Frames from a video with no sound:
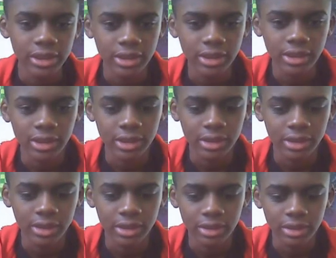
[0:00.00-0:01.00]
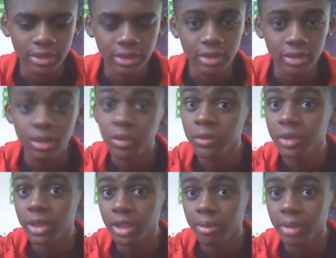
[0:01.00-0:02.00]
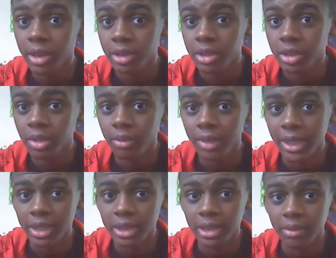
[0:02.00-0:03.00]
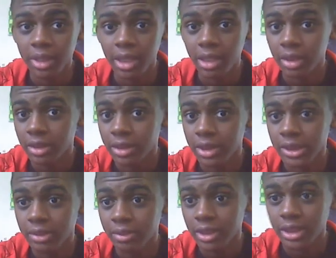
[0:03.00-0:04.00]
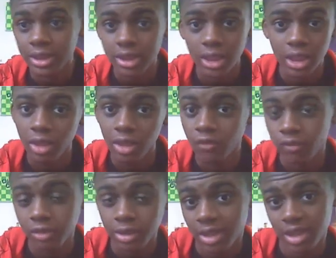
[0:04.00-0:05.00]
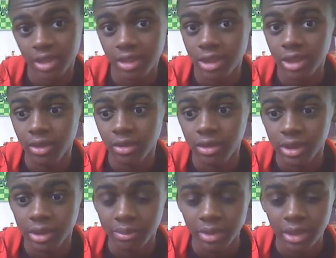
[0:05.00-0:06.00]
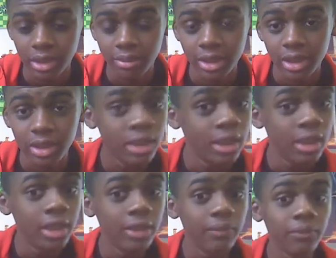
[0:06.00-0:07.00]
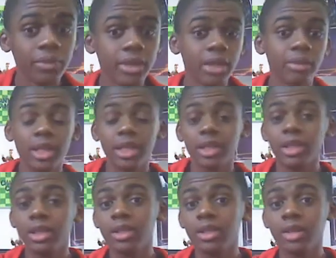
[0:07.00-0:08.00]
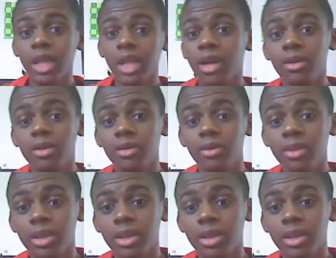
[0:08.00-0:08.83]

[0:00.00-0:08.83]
yeah hopefully they can bring the show back someday on Disney Plus. They can hopefully make a deal or something. I mean, they're making a deal now with